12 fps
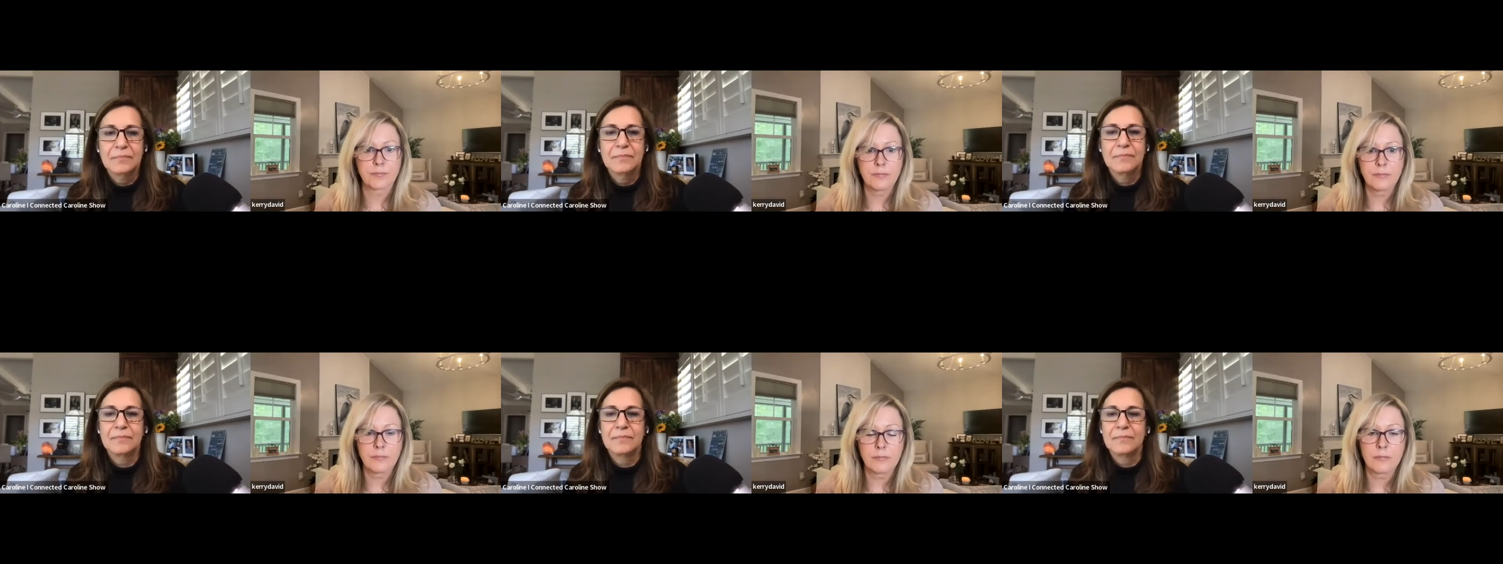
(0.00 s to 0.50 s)

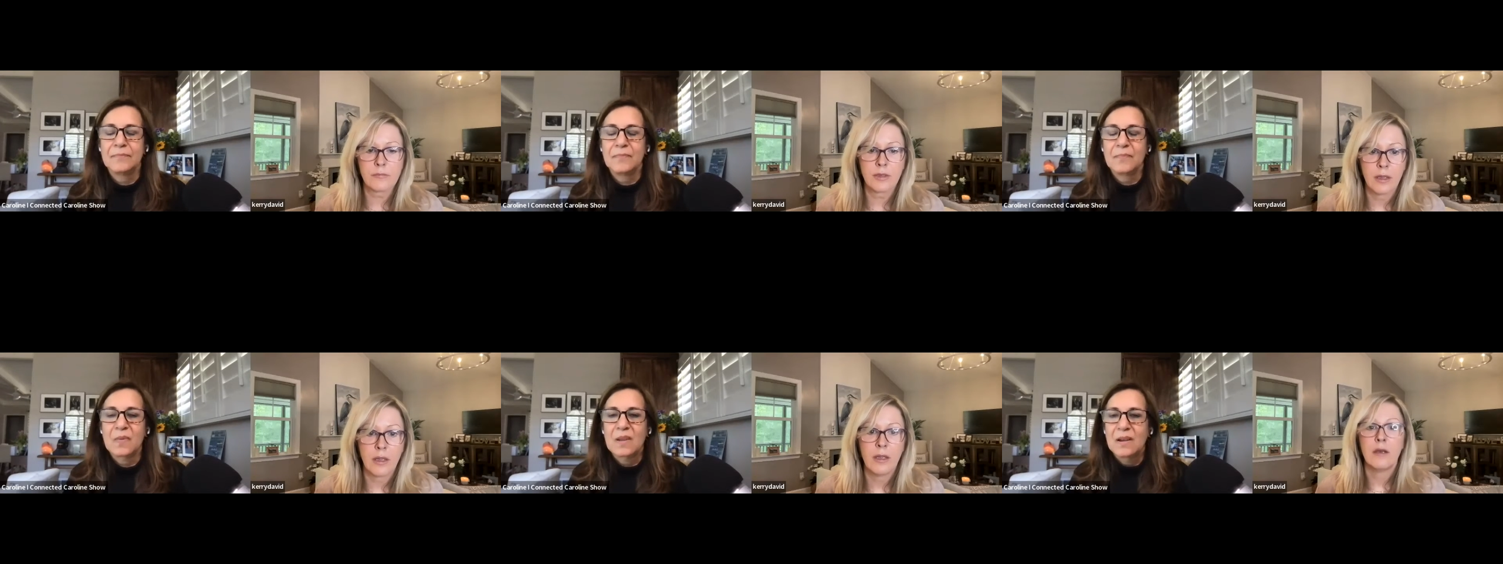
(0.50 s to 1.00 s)
Speaker 1: Mm.
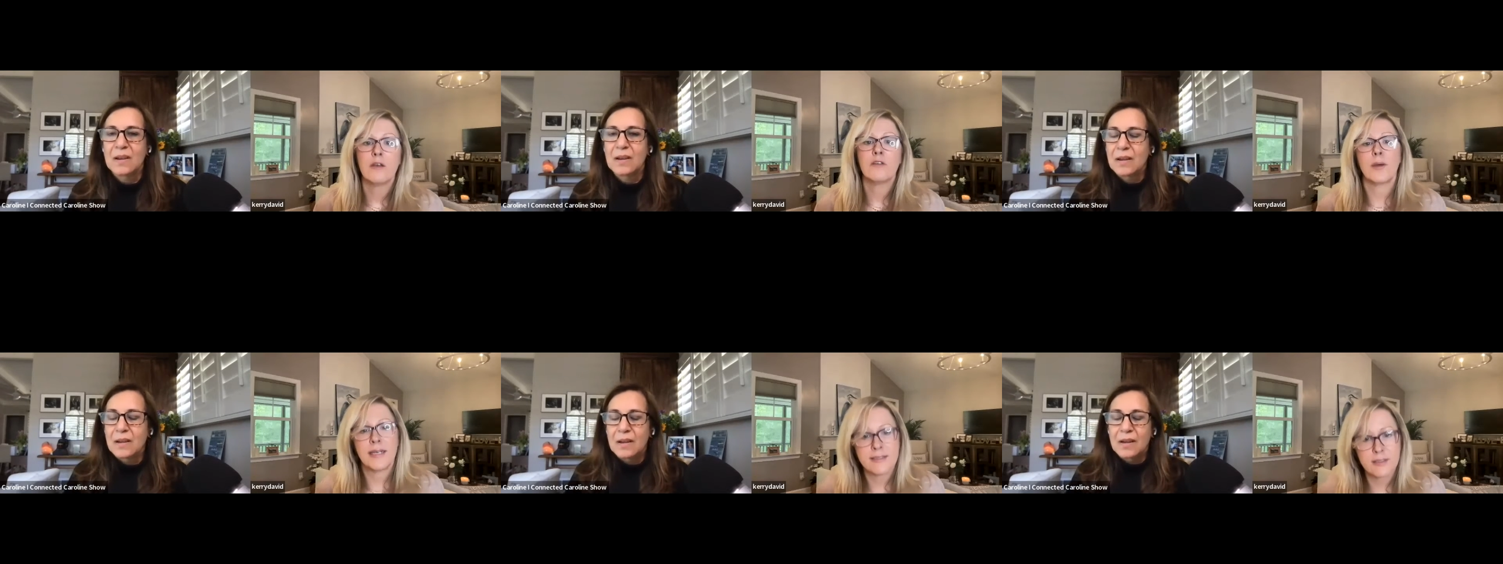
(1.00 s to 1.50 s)

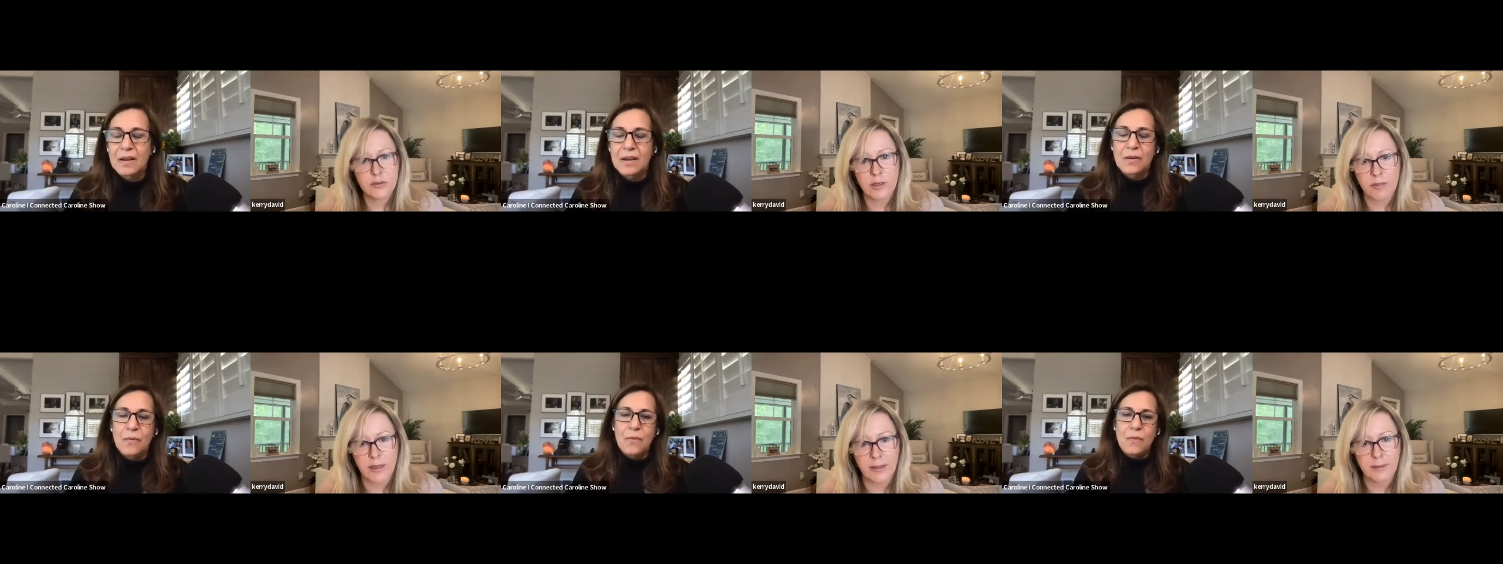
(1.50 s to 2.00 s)
So I had to do
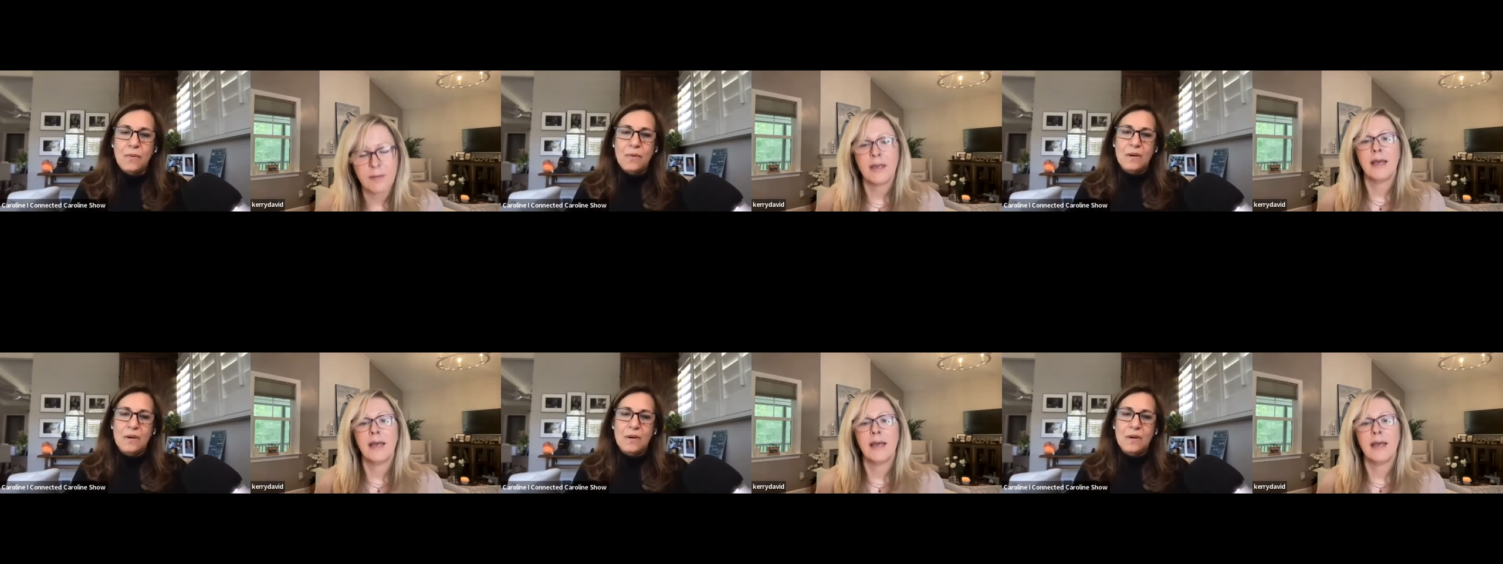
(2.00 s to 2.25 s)
something.